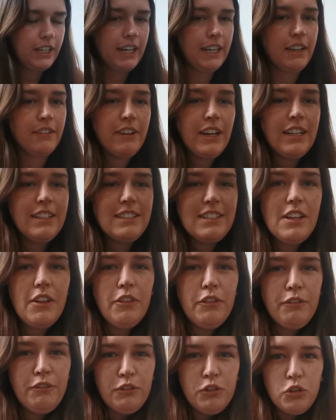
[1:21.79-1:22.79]
Okay, I've had to sit
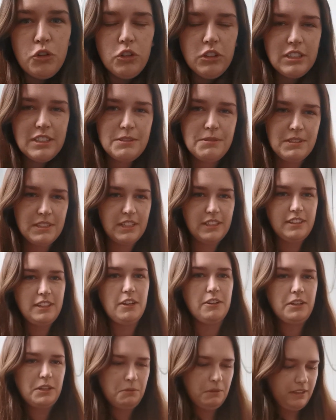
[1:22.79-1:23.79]
on the floor because it was like
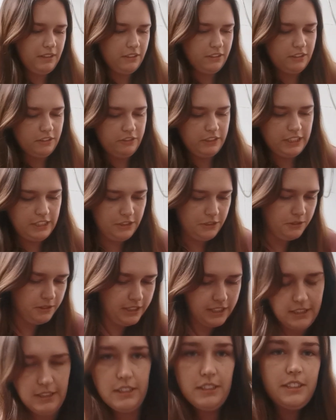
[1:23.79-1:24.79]
the only way that I could really do
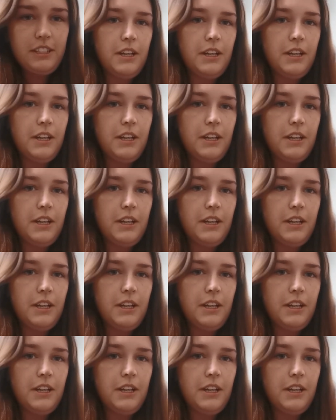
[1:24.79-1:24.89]
this.